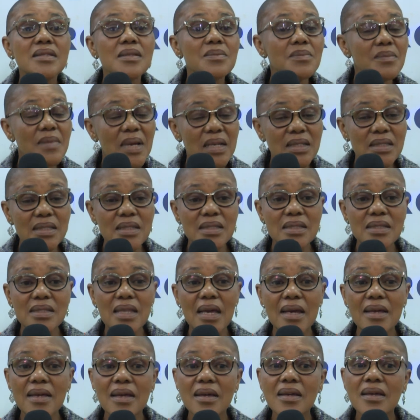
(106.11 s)
my
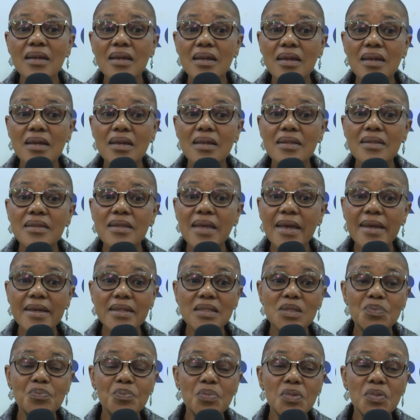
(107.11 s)
sister, that